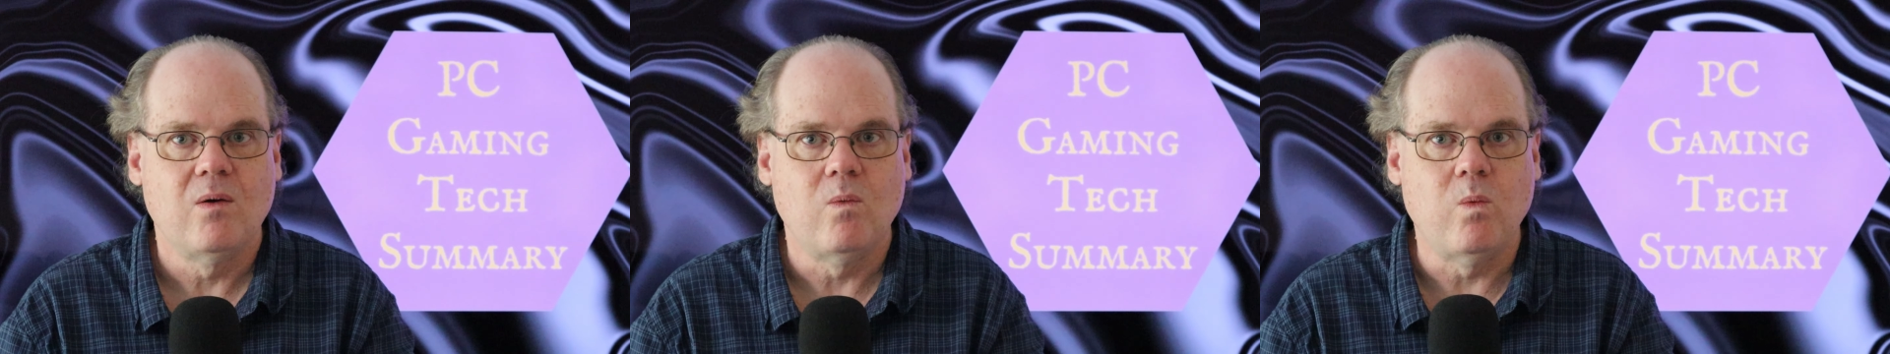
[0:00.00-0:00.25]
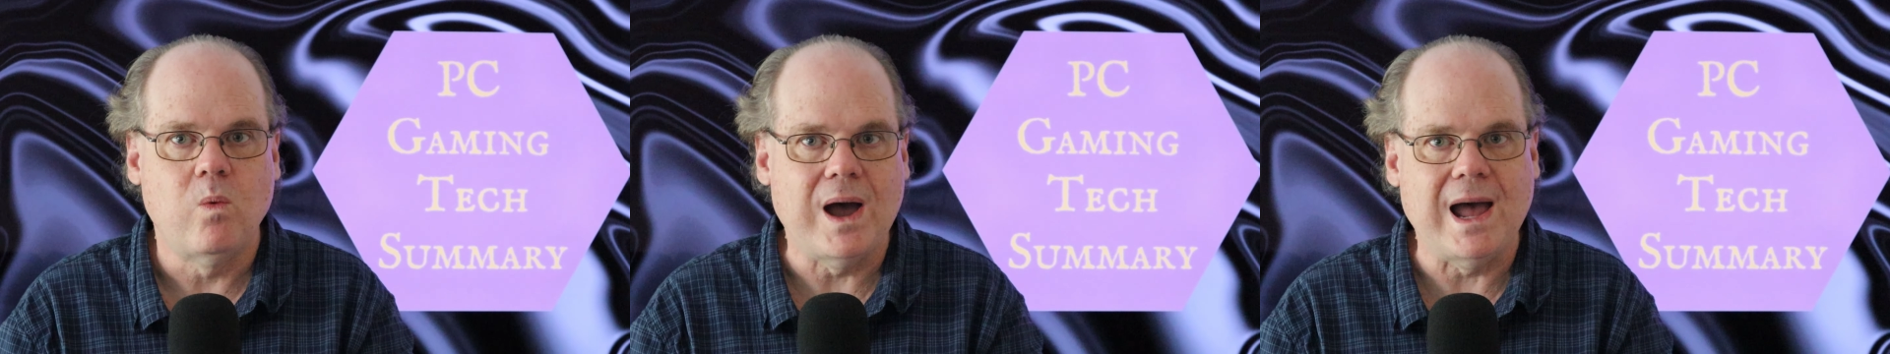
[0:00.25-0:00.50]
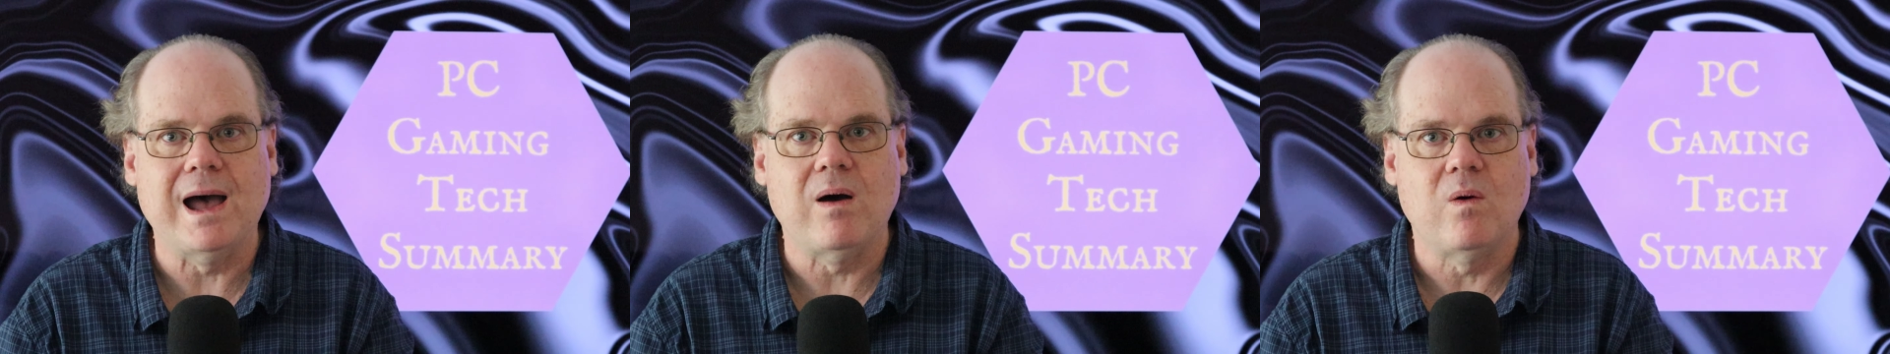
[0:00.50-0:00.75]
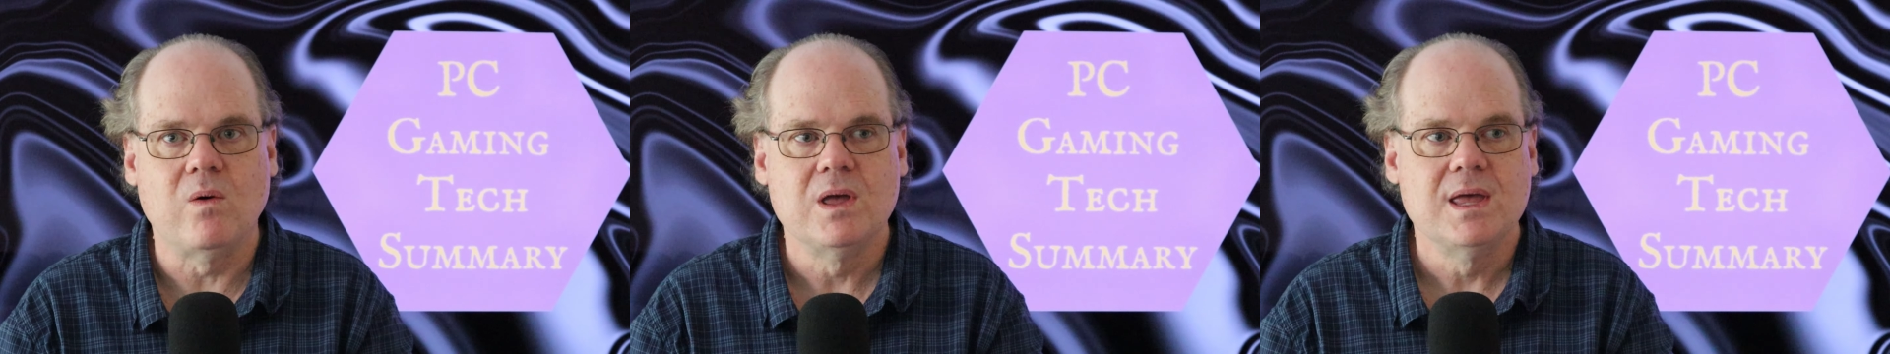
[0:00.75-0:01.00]

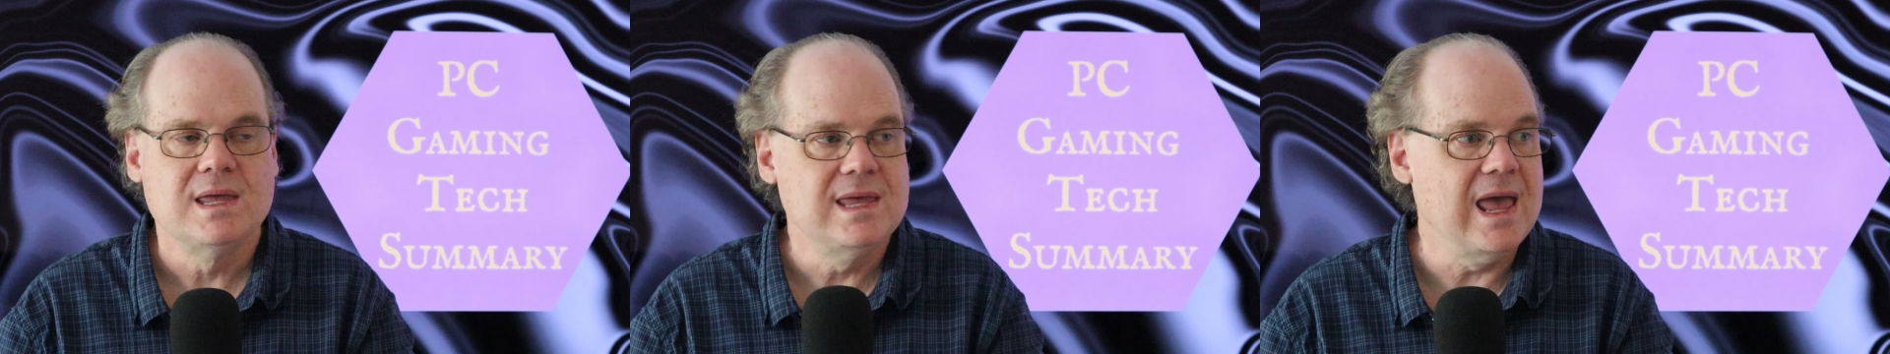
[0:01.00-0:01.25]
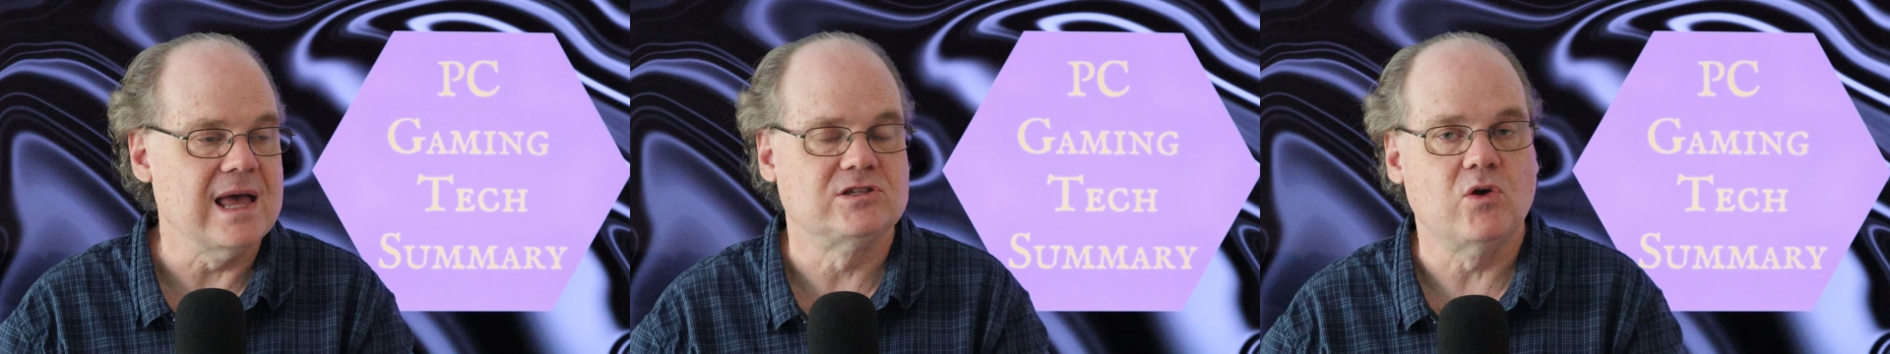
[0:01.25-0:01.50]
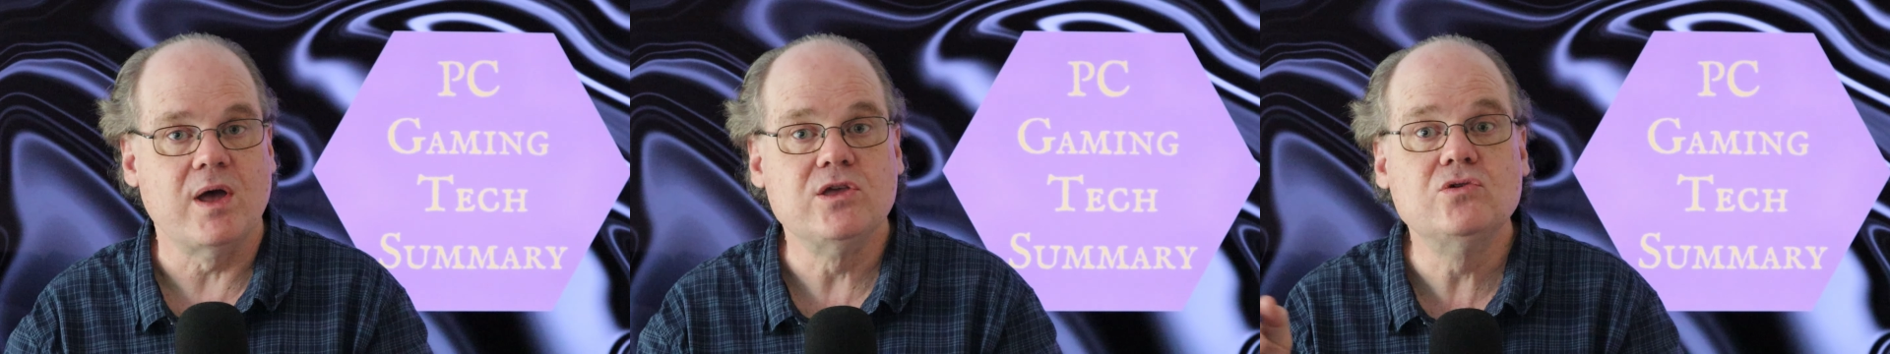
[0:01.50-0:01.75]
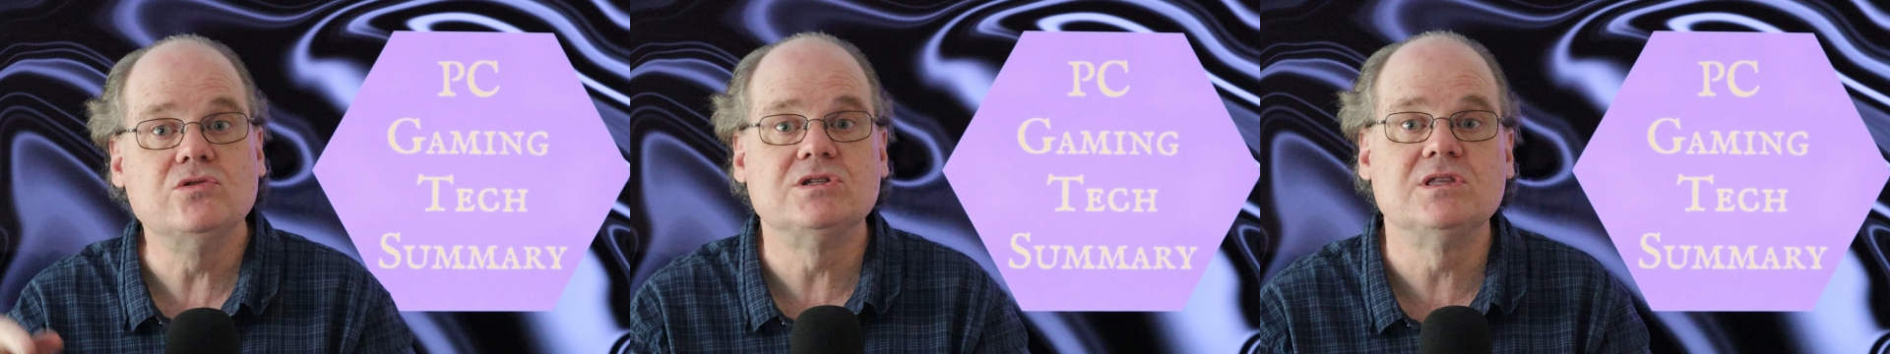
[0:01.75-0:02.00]
Wow. Yeah, so I
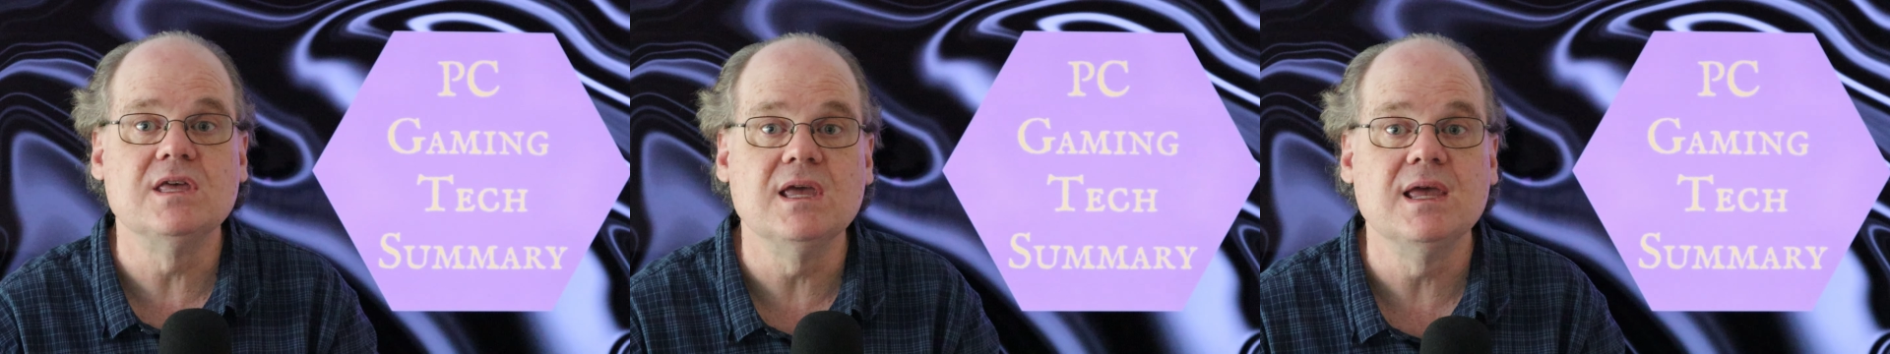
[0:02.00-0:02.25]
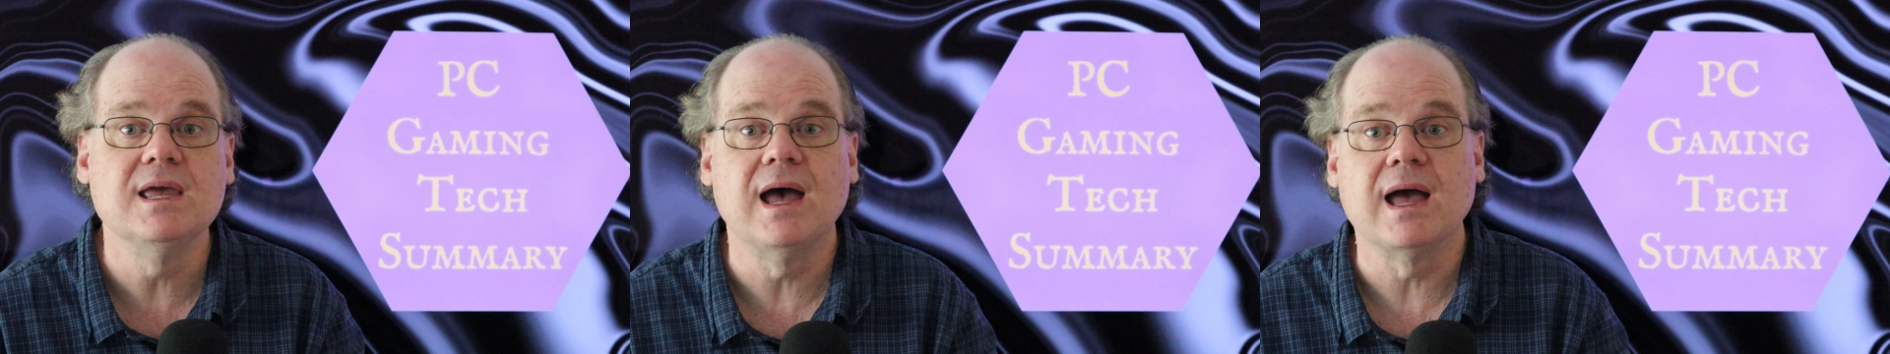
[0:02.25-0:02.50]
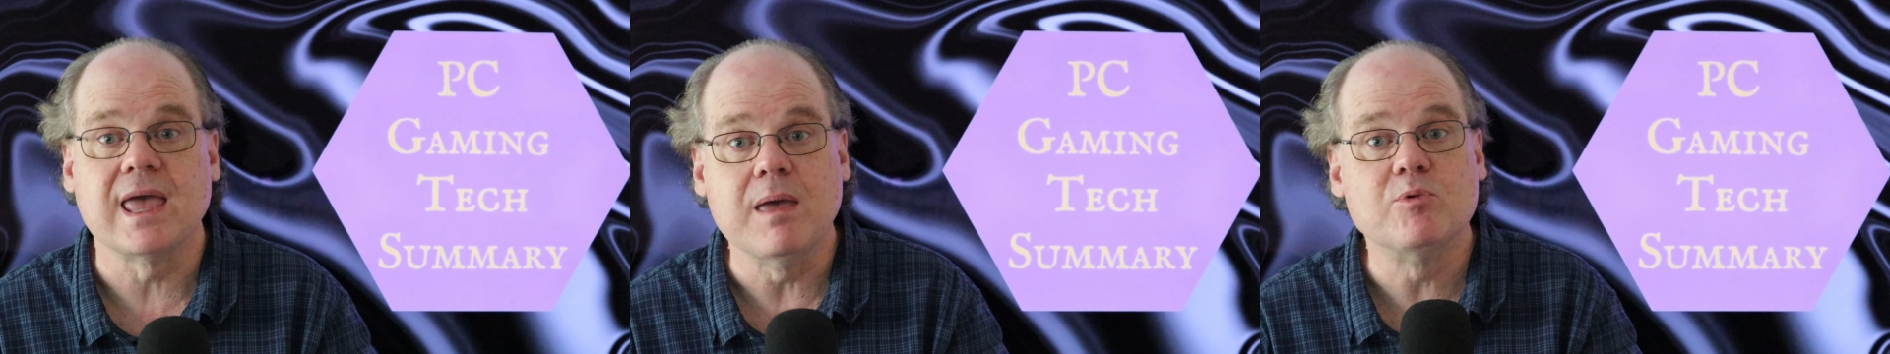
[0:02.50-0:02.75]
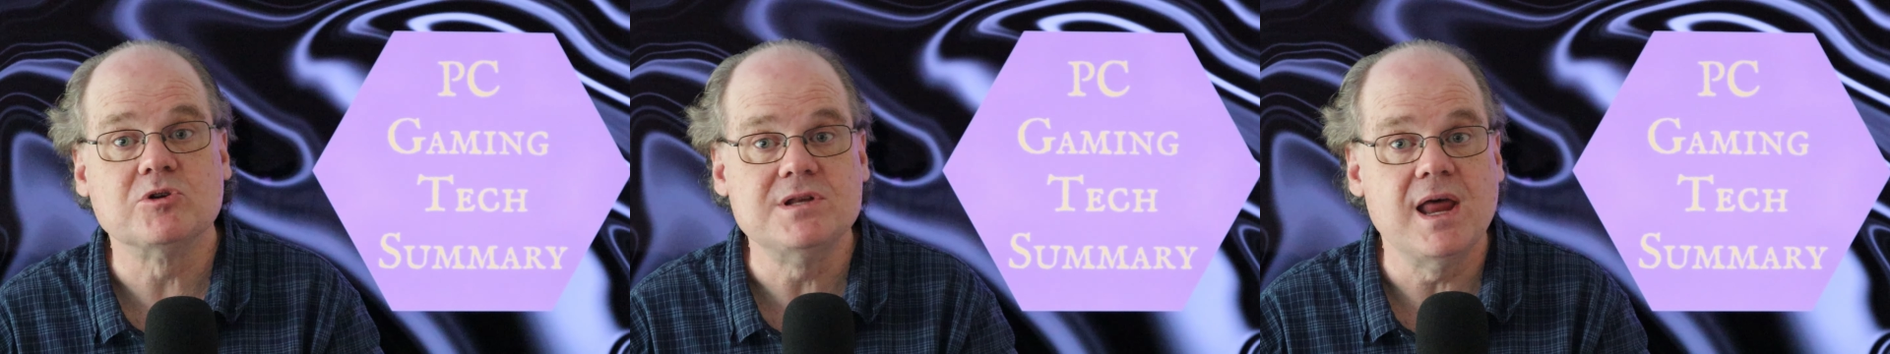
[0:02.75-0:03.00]
used the
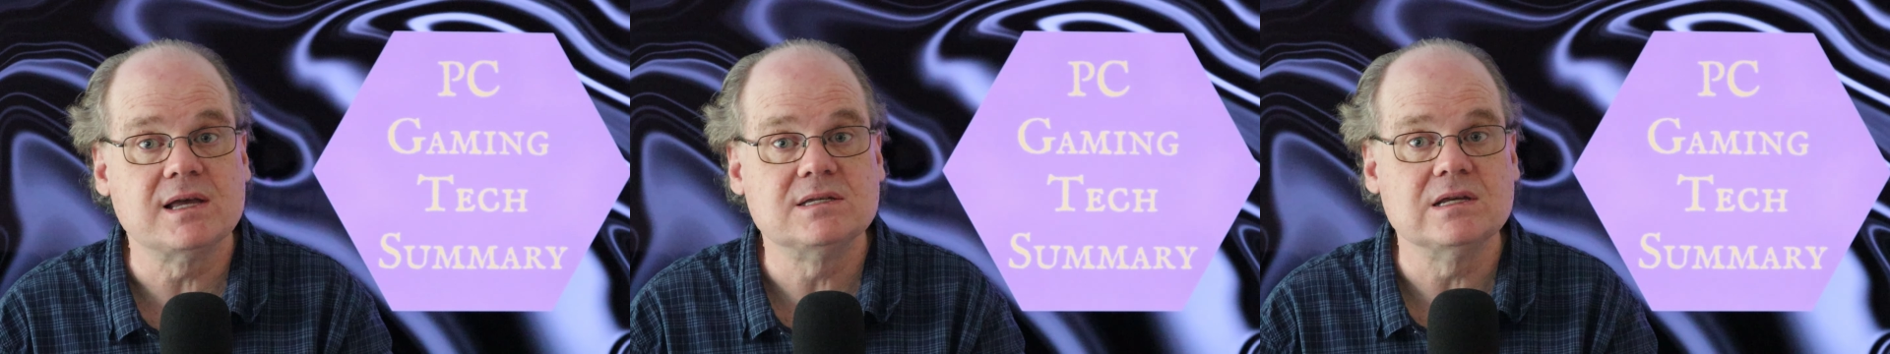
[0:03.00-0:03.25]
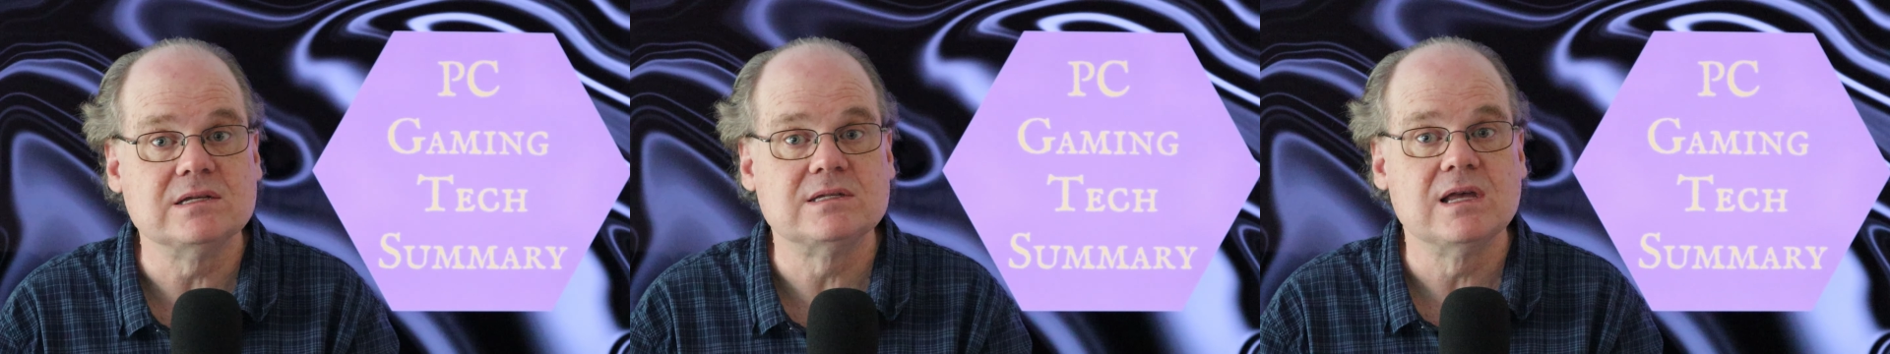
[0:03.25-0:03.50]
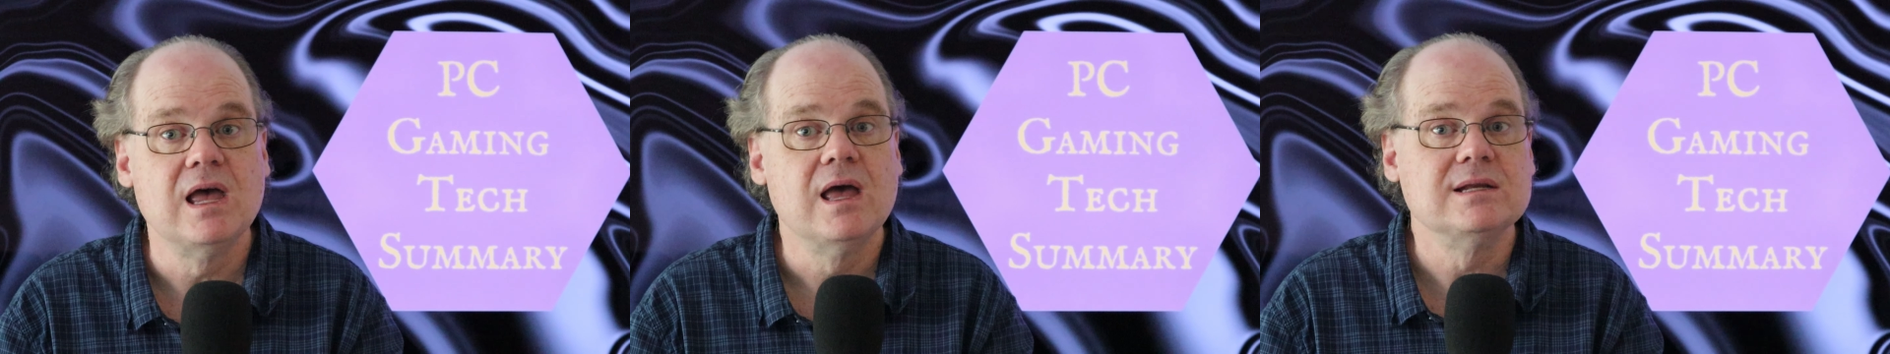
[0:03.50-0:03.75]
Gamer's Nexus